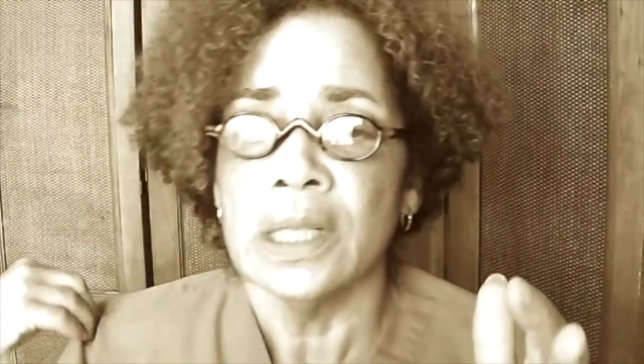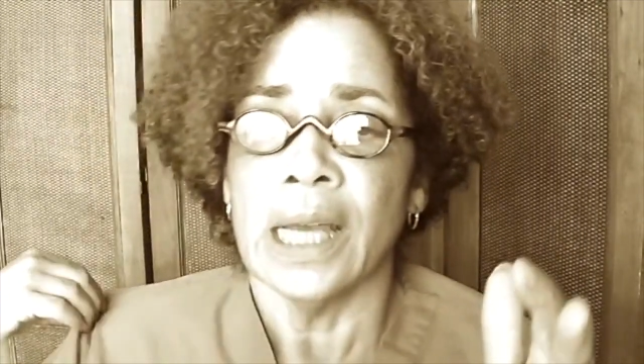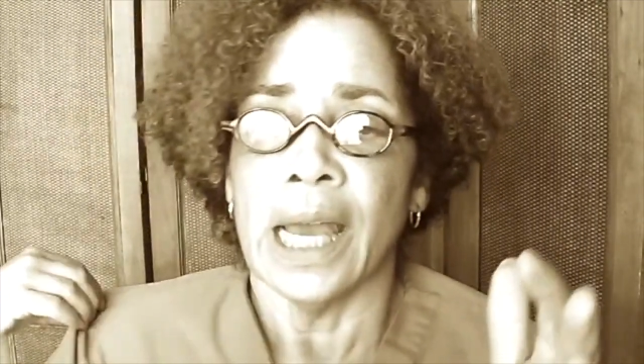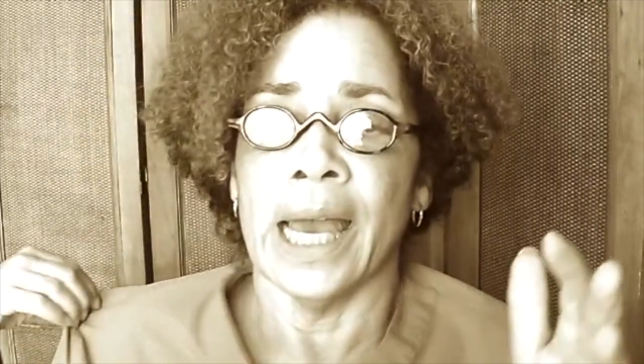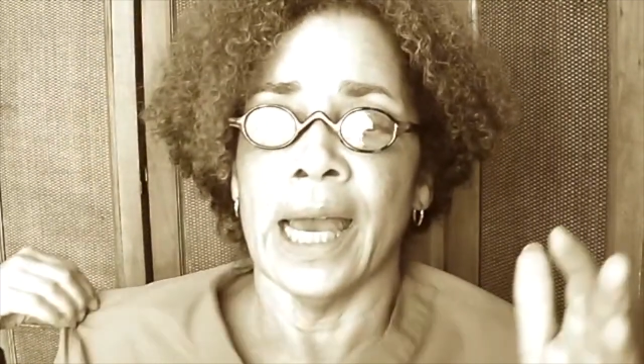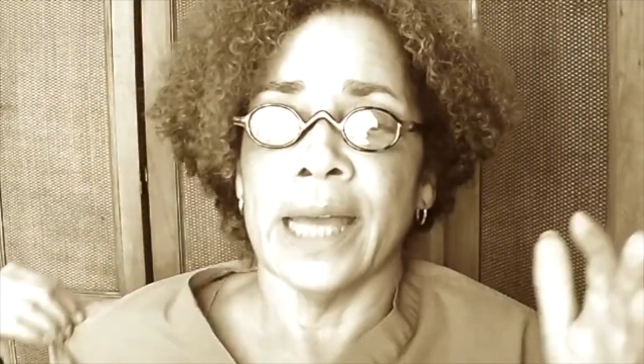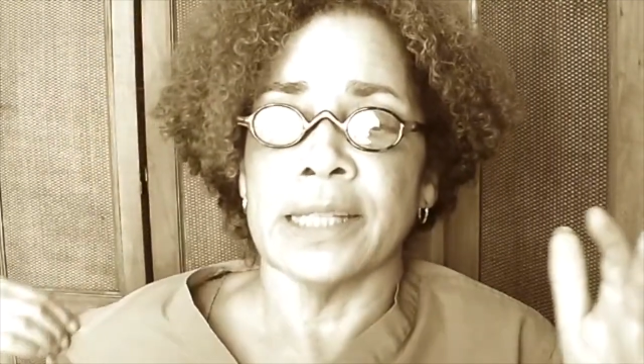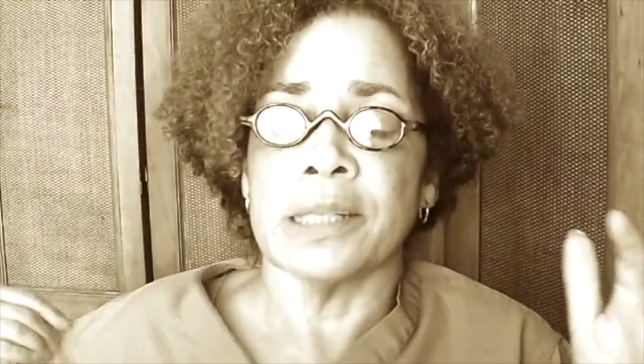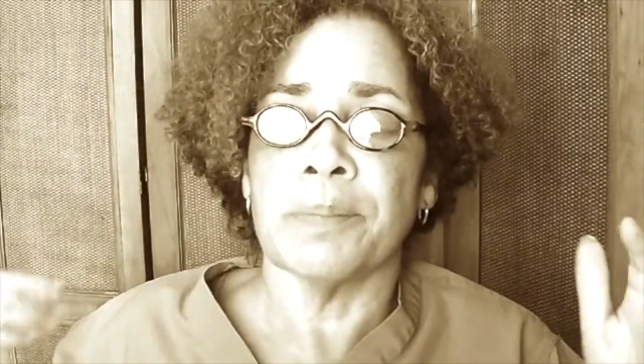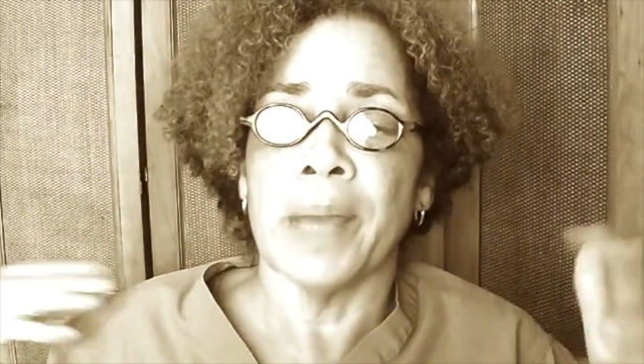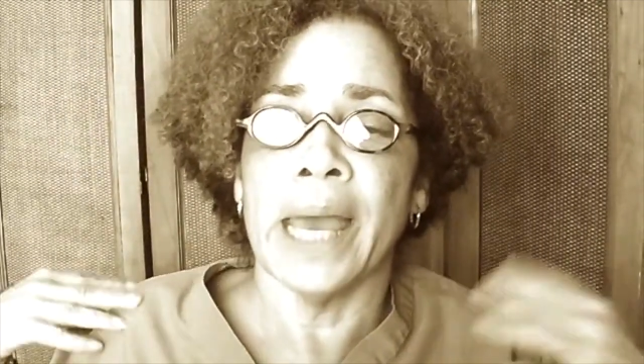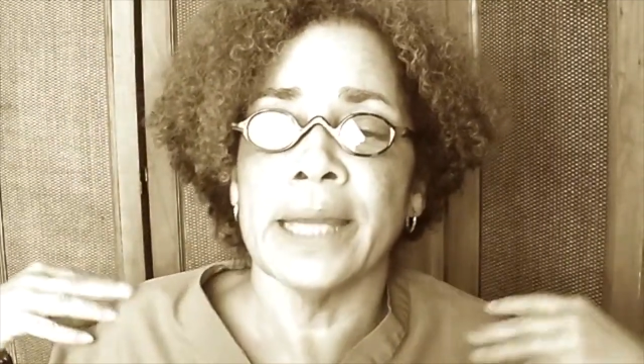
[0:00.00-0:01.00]
And
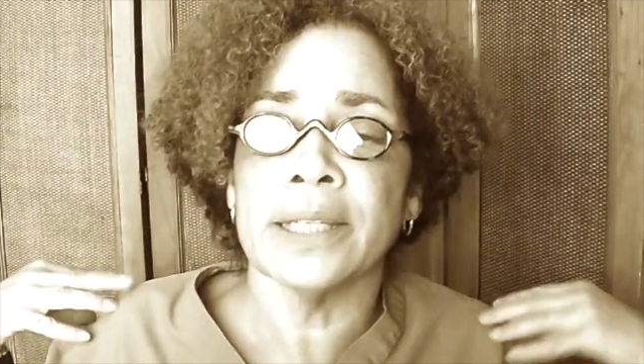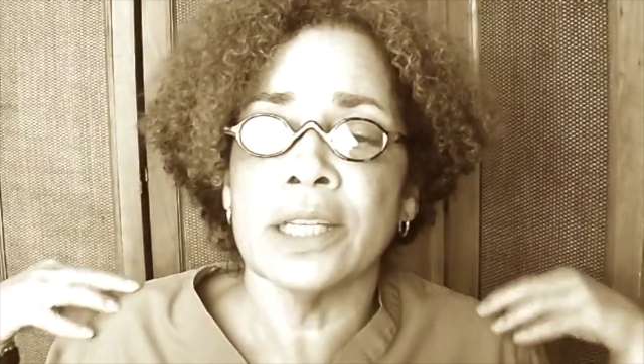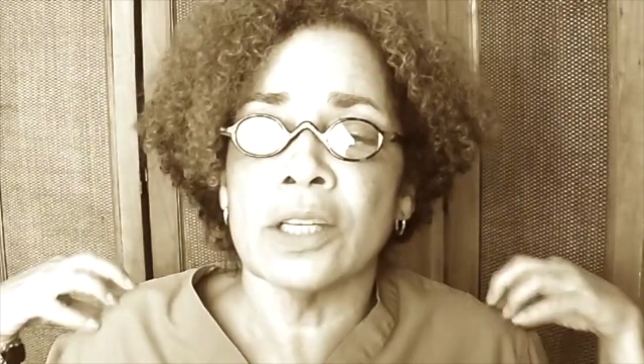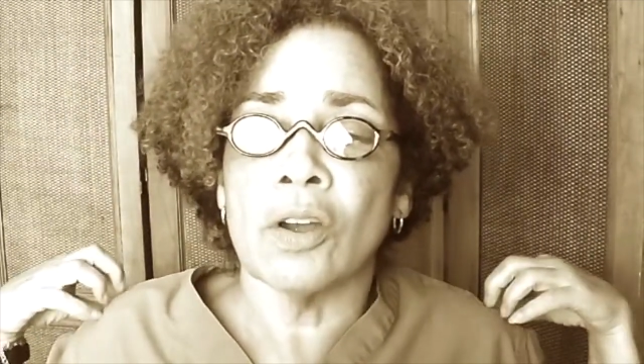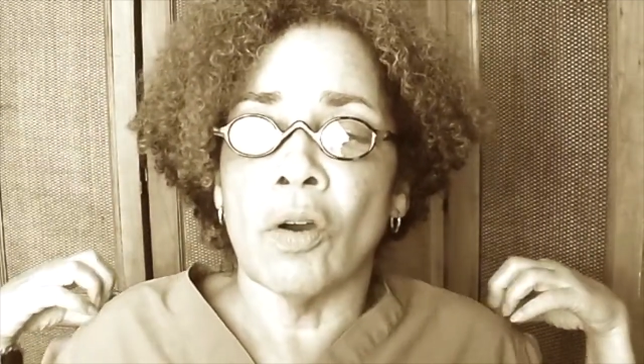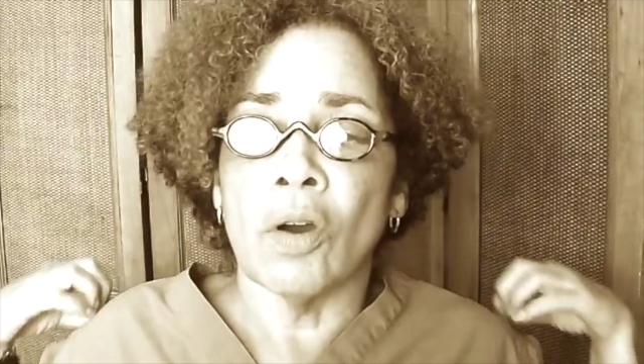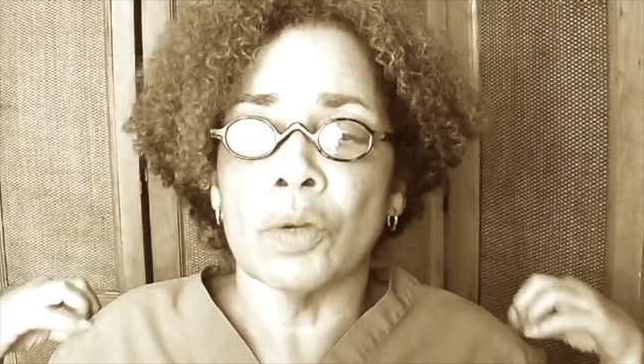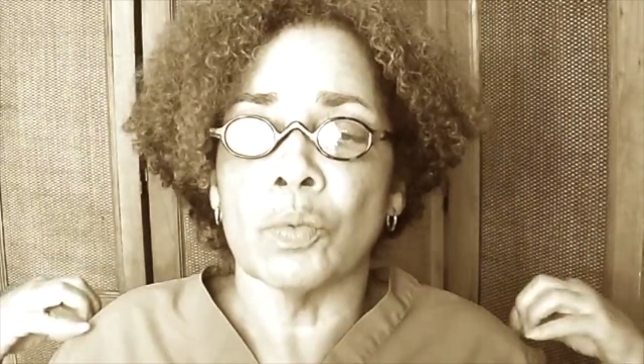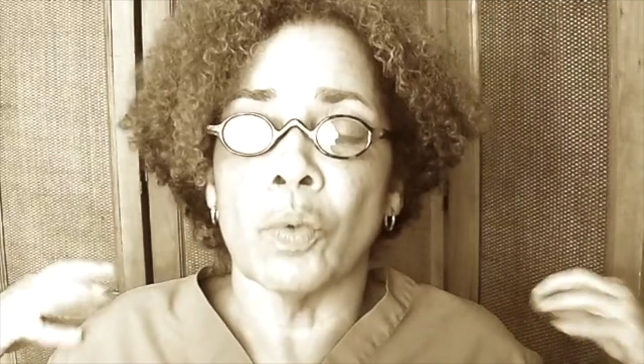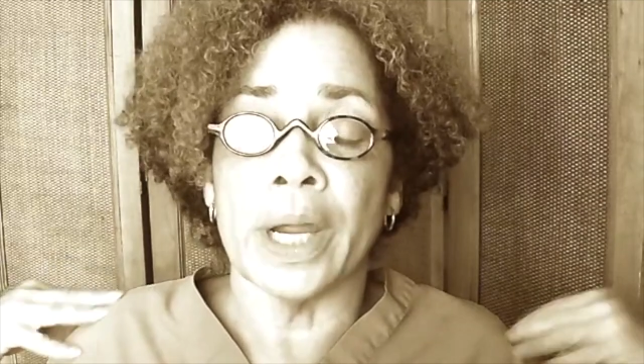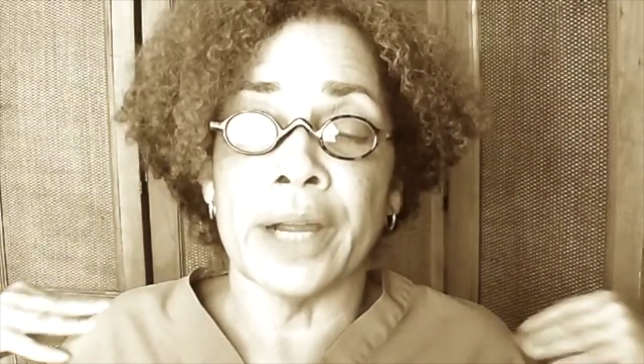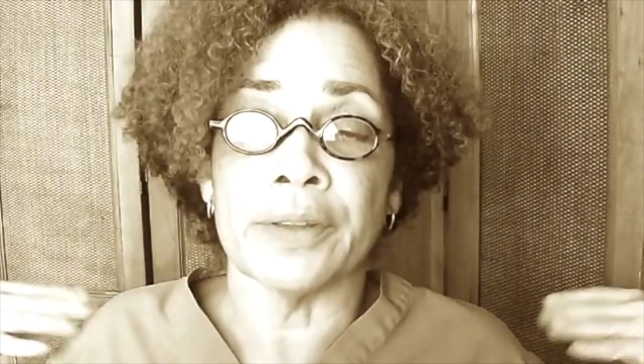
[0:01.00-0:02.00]
depending on
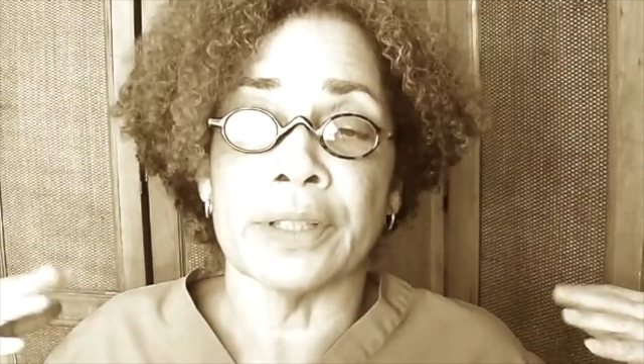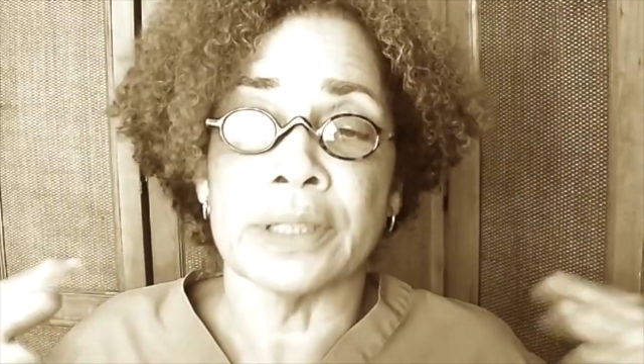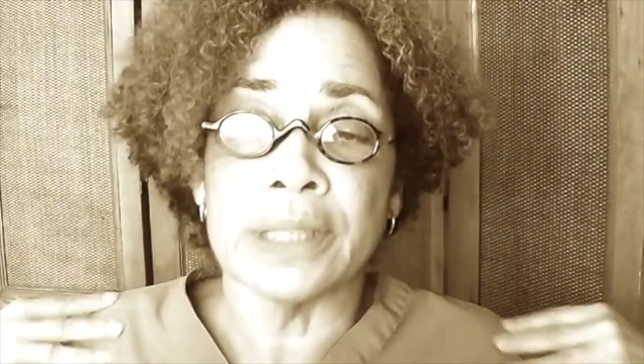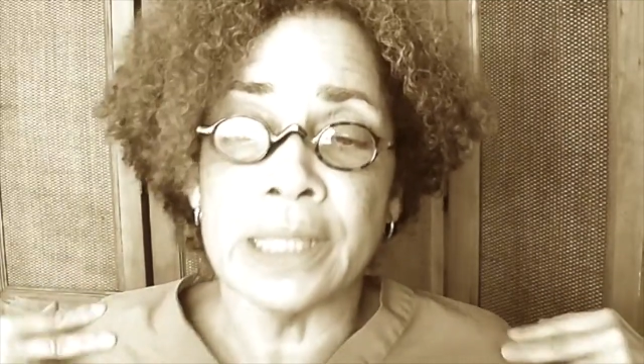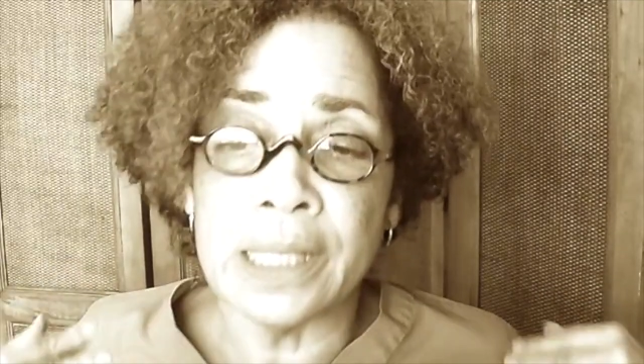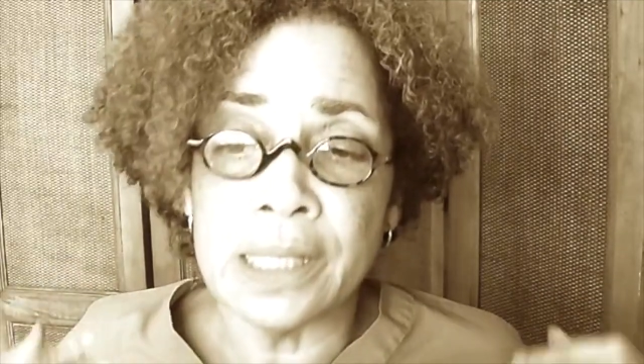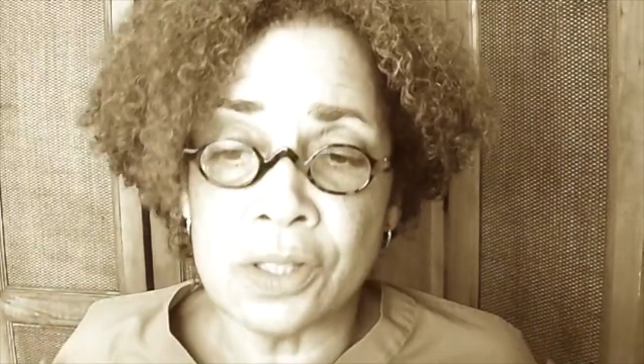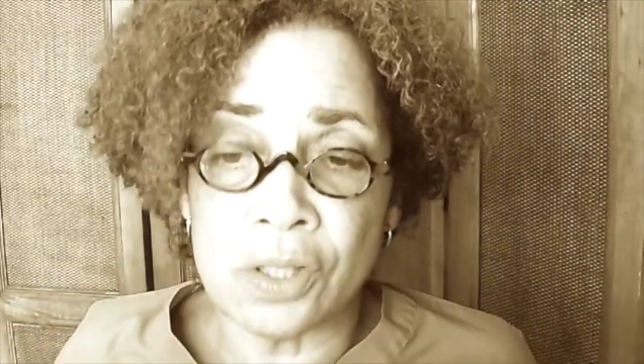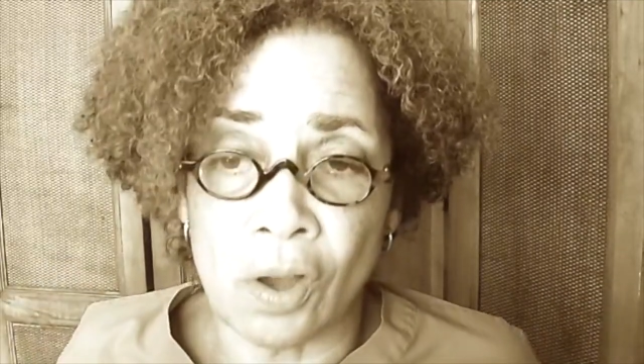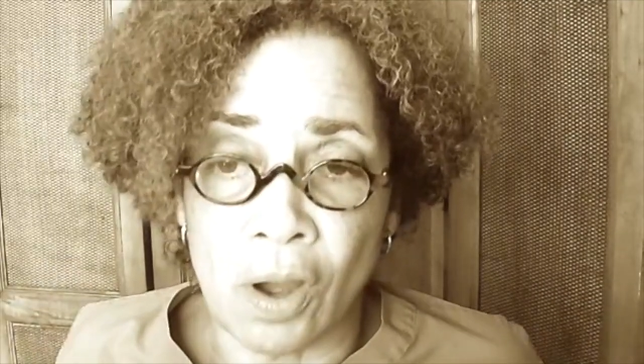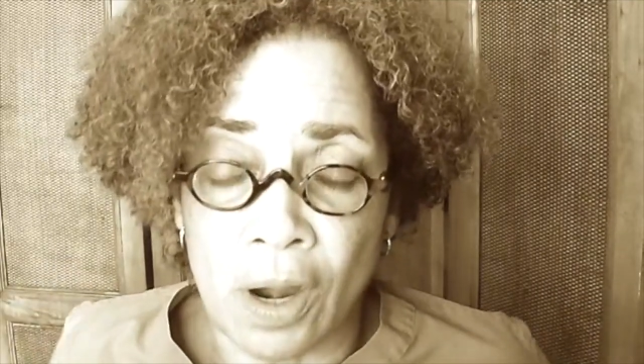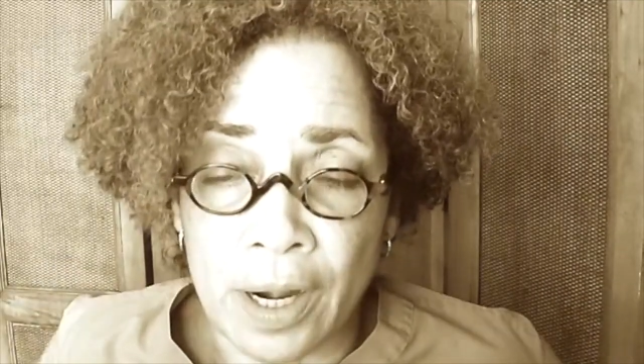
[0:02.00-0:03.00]
where the leads
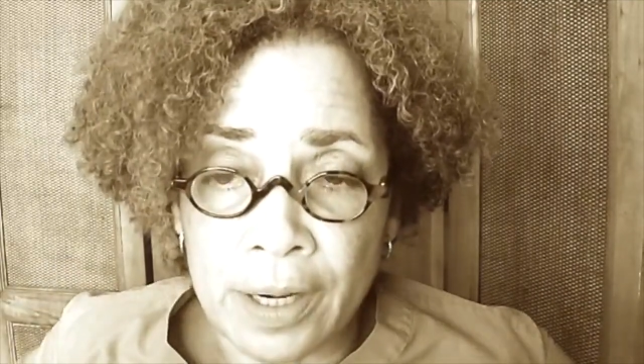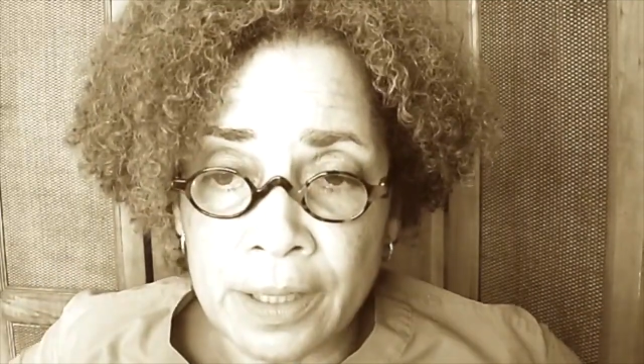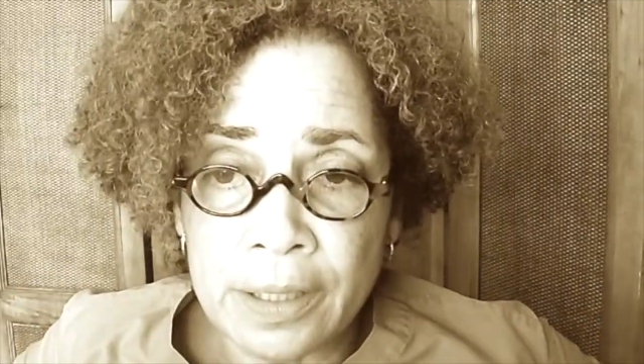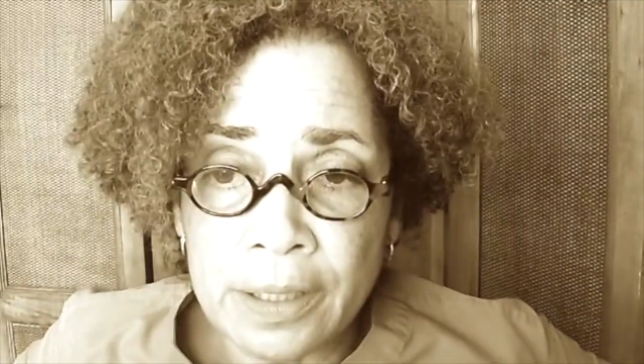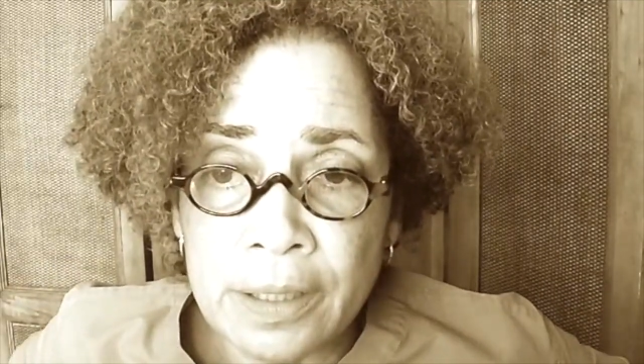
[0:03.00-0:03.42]
are,